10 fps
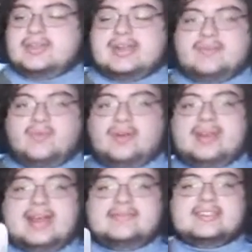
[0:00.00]
could have war
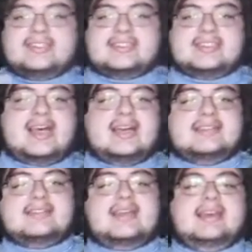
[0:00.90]
knives this
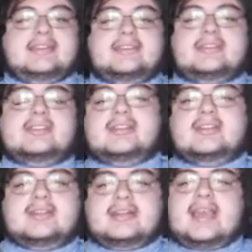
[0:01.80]
size, and
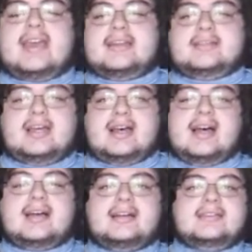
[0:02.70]
again,
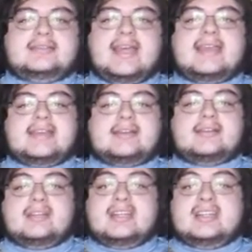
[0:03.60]

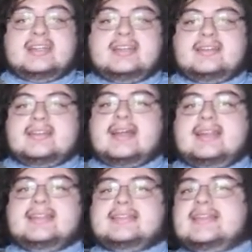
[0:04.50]

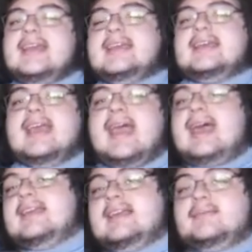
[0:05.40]
at least taking
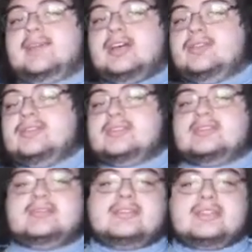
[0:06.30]
hacking
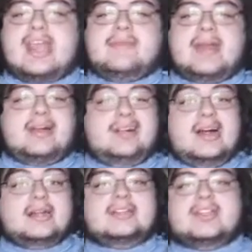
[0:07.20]
blows, chainmail
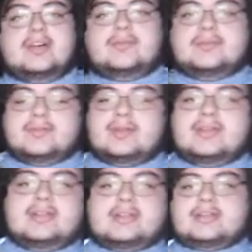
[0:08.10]
on its own,
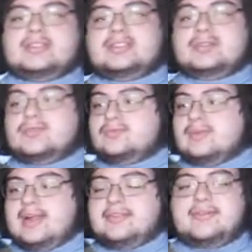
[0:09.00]
could do
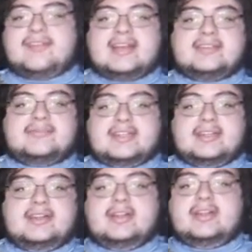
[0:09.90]
rather
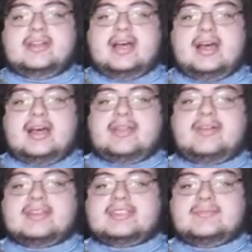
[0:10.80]
effectively.
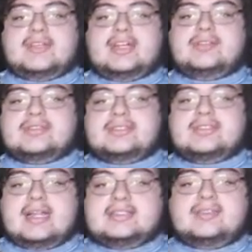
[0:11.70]
Thrusting blows,
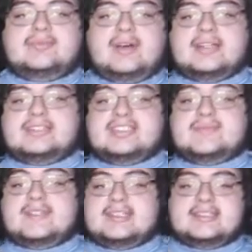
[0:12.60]
not so much, just
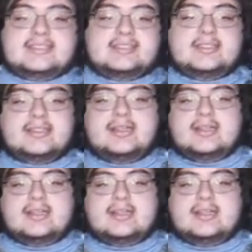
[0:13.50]
because